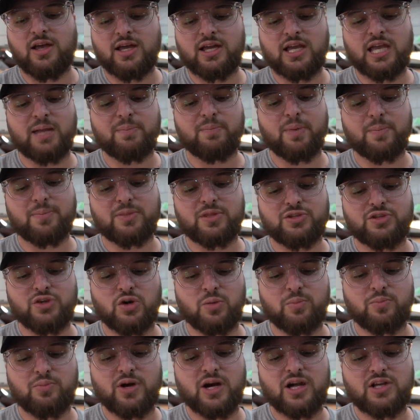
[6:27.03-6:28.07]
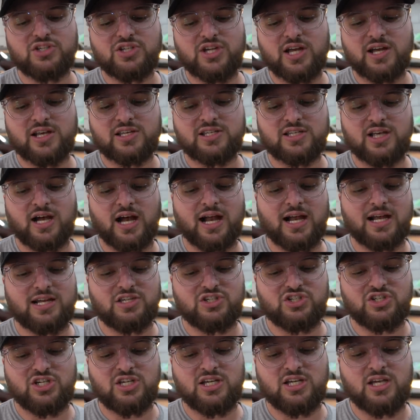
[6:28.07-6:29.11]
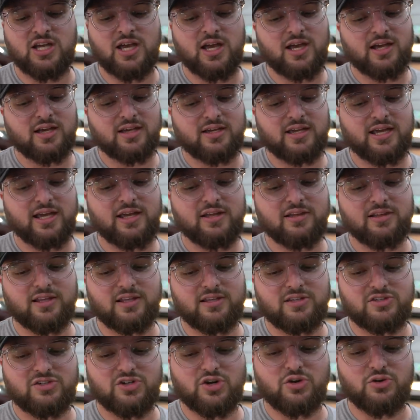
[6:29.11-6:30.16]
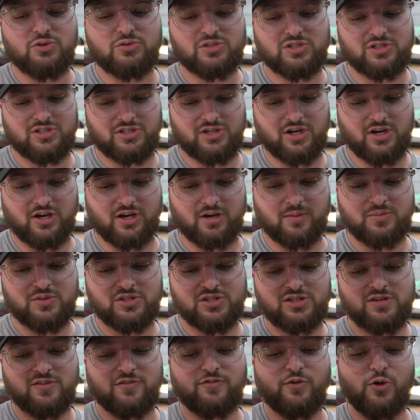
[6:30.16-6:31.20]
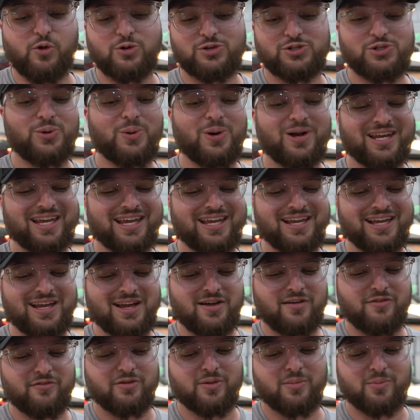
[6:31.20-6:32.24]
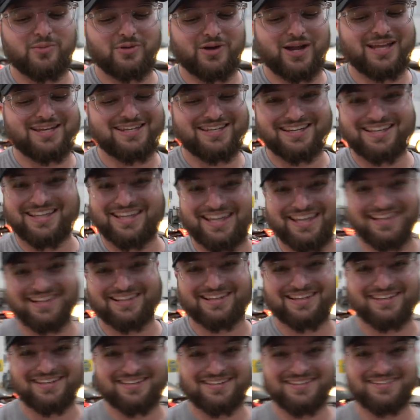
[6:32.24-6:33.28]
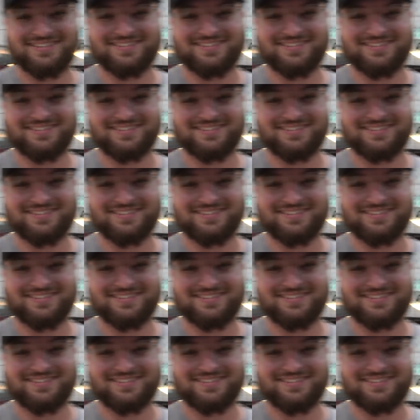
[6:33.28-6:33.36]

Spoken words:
Keep up the dope projects, IG, Keelan Doe's Dubs 420 from Brandon Keelan.